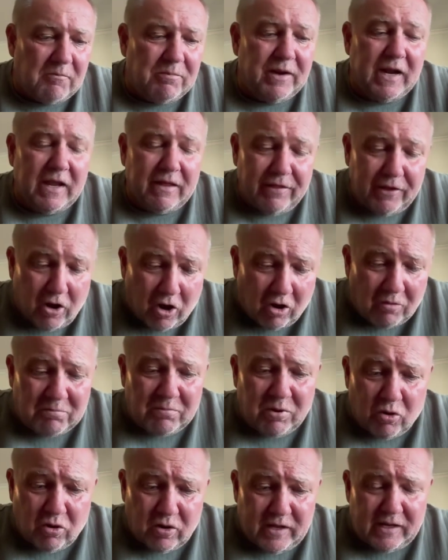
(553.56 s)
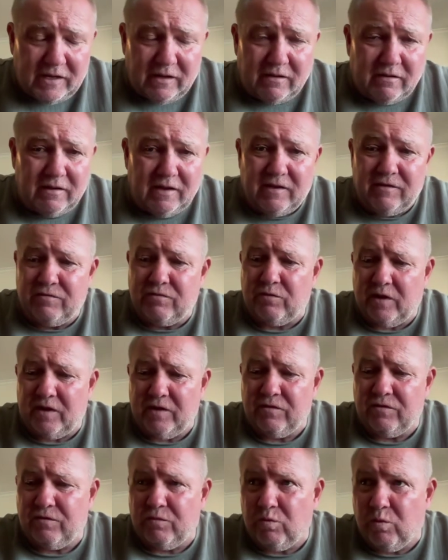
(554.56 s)
the onboarding
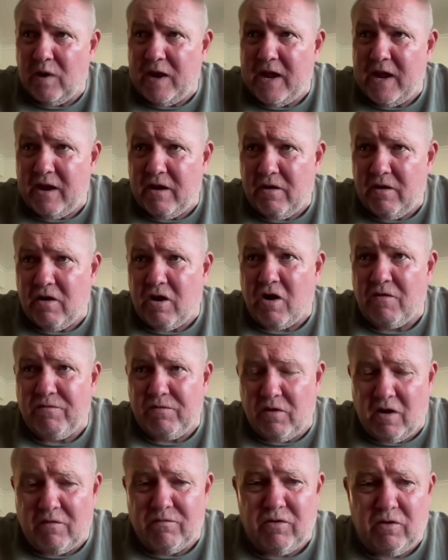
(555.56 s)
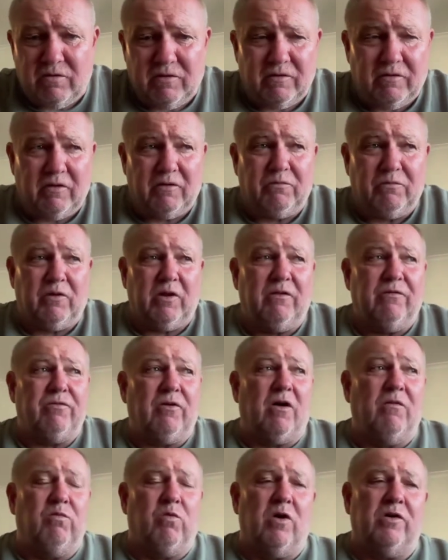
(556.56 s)
is where I've
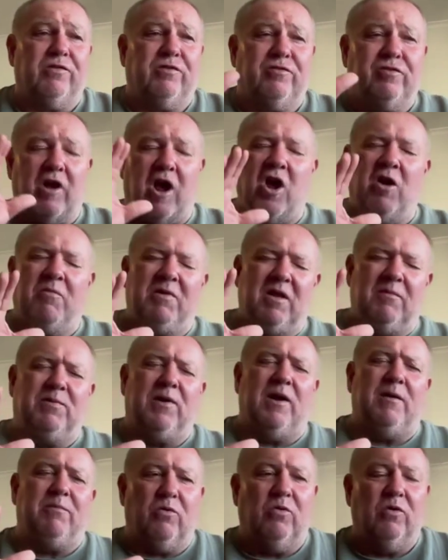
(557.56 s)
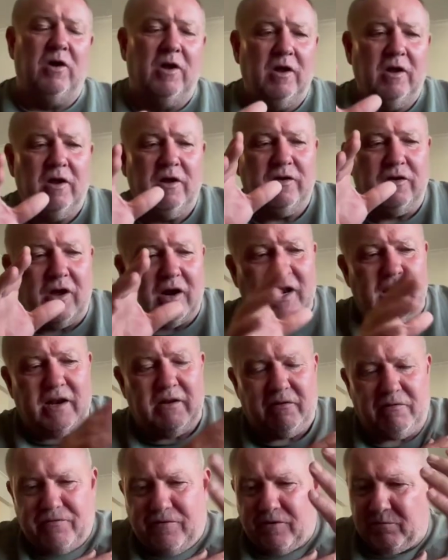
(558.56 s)
watched so many people, not
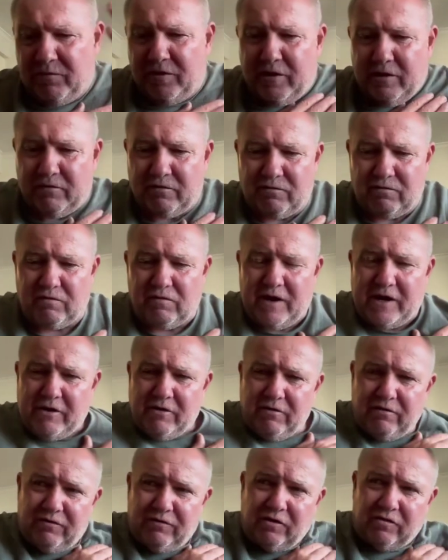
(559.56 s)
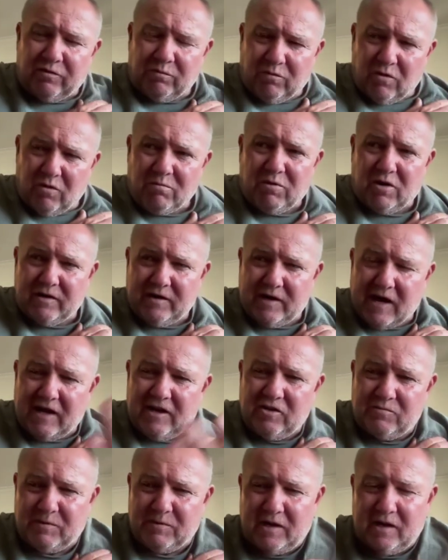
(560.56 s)
only from the Ready Reviews and Wombot
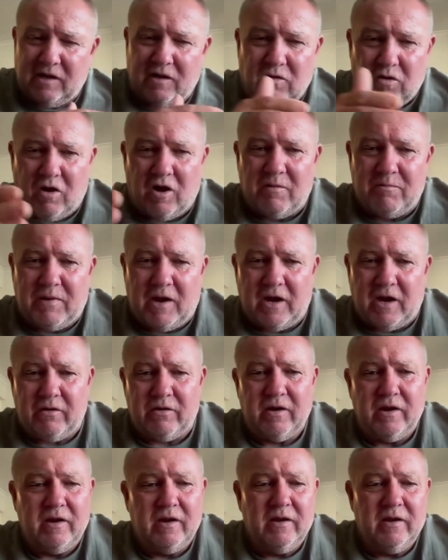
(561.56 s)
days, but in Climbo,